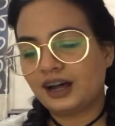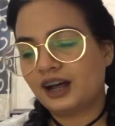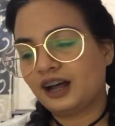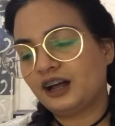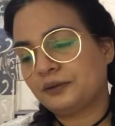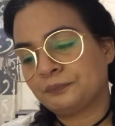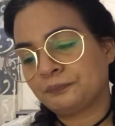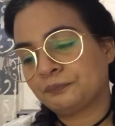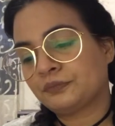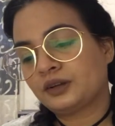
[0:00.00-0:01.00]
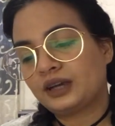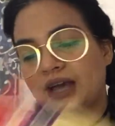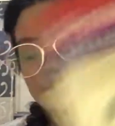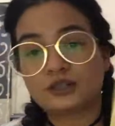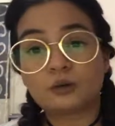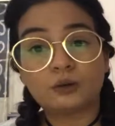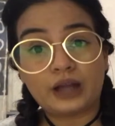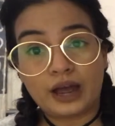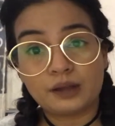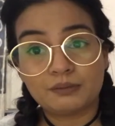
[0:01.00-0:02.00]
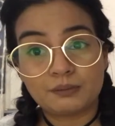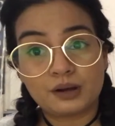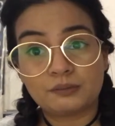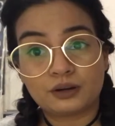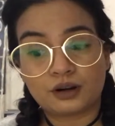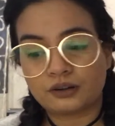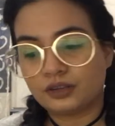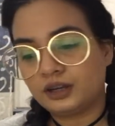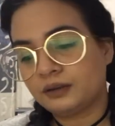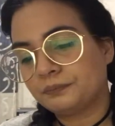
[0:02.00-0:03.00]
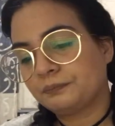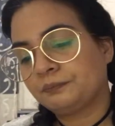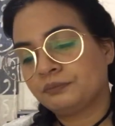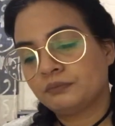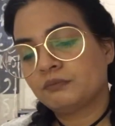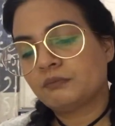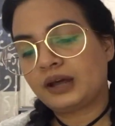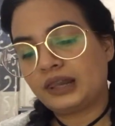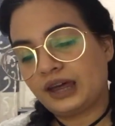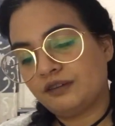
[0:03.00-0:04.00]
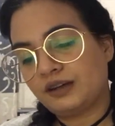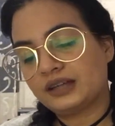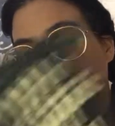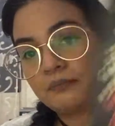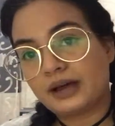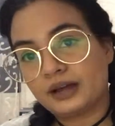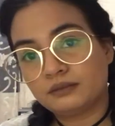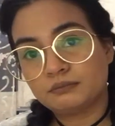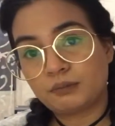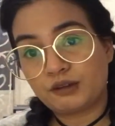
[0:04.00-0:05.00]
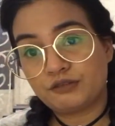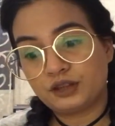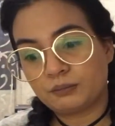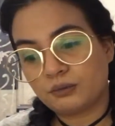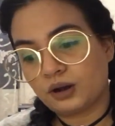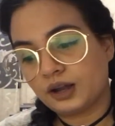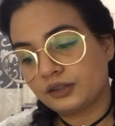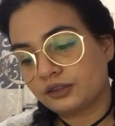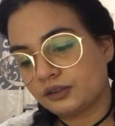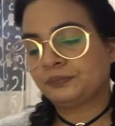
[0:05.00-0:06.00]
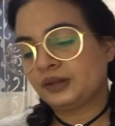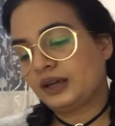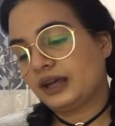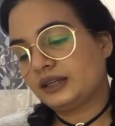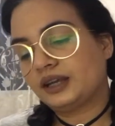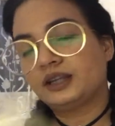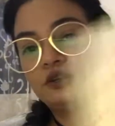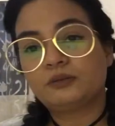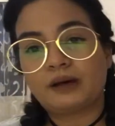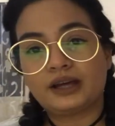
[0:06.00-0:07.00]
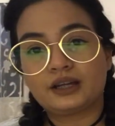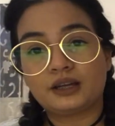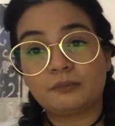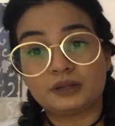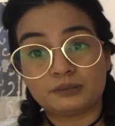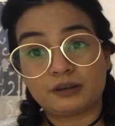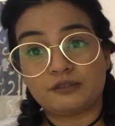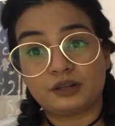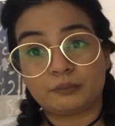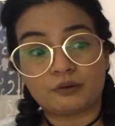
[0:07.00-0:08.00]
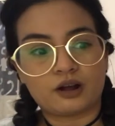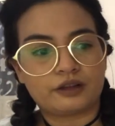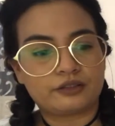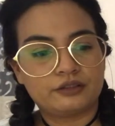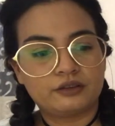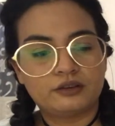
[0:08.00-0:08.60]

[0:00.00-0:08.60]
Cast a Cold Eye by Mary McCarthy, My Life as a Man by Philip Roth, and then Goodbye Columbus by Philip Roth.